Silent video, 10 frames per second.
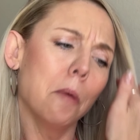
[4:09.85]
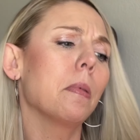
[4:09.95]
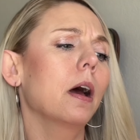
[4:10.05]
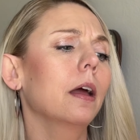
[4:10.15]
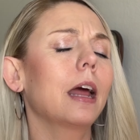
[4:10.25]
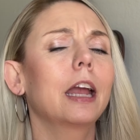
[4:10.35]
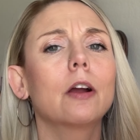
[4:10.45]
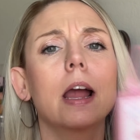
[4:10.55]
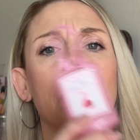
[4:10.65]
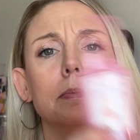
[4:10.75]
but I
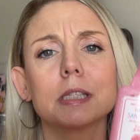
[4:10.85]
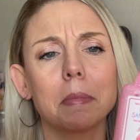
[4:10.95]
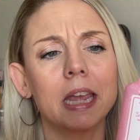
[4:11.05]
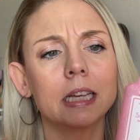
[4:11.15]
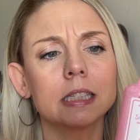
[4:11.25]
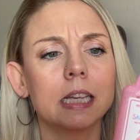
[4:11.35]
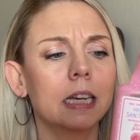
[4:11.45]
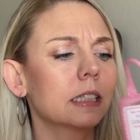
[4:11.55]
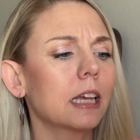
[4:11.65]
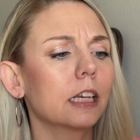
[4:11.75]
grabbed some hand
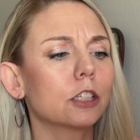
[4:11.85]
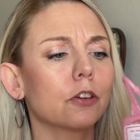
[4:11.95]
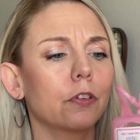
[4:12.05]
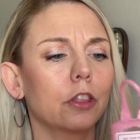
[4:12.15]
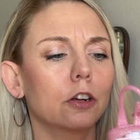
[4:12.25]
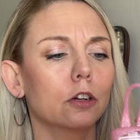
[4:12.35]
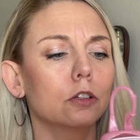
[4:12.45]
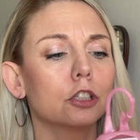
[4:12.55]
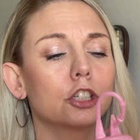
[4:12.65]
sanitizer for the girls,